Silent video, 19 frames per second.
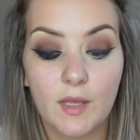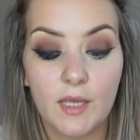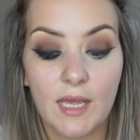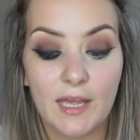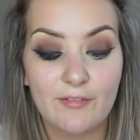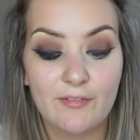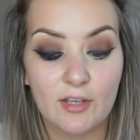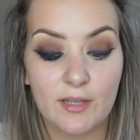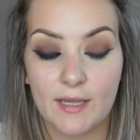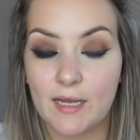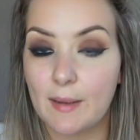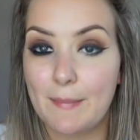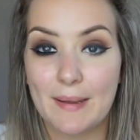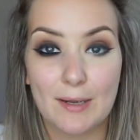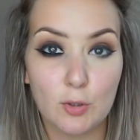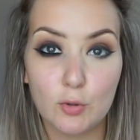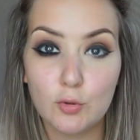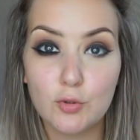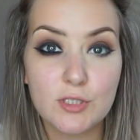If you like a
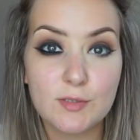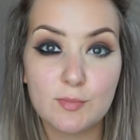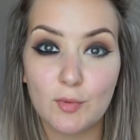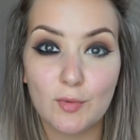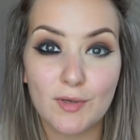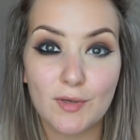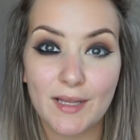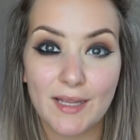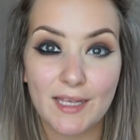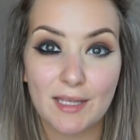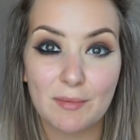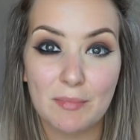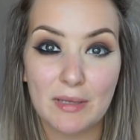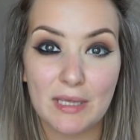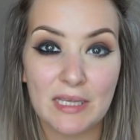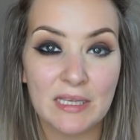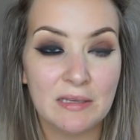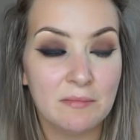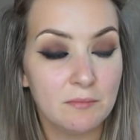big old smoke like
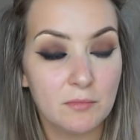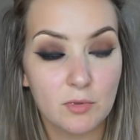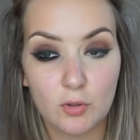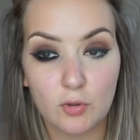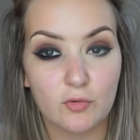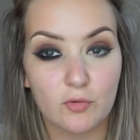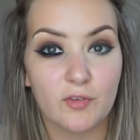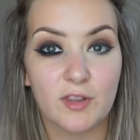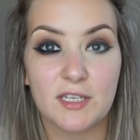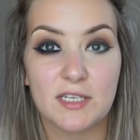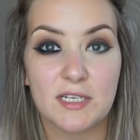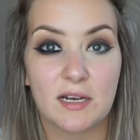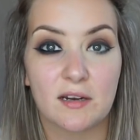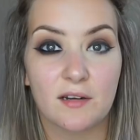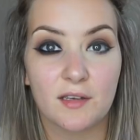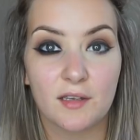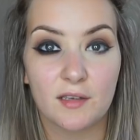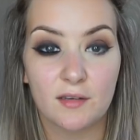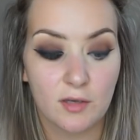me, go for the
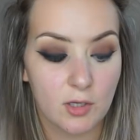dark.